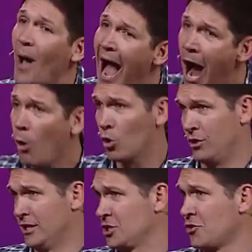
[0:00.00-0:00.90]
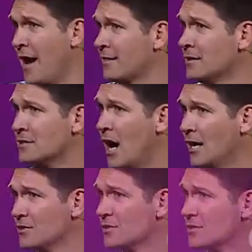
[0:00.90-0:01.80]
power that strengthens
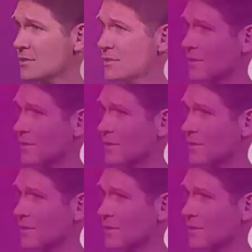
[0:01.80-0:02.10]
us.